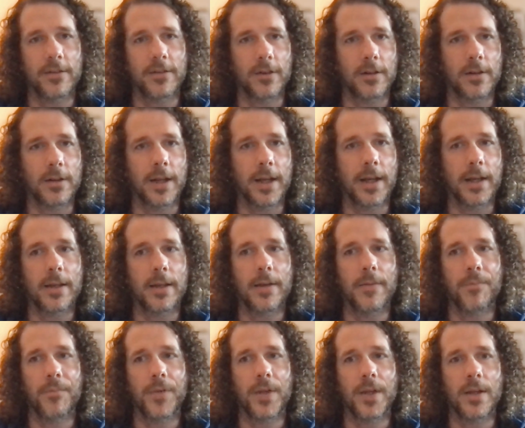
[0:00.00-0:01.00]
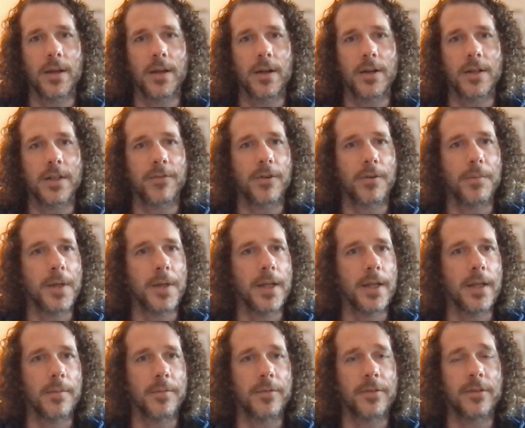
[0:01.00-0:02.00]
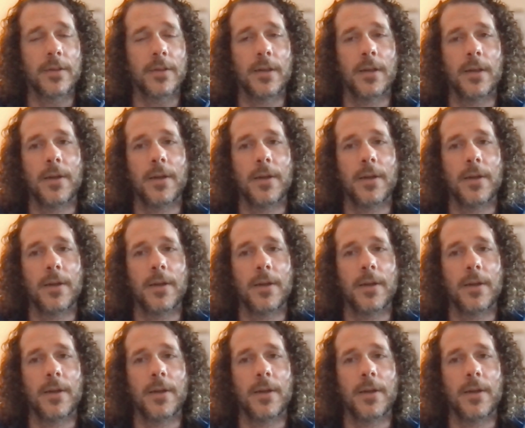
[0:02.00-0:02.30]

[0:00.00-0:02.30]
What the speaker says: looked like in our different mediums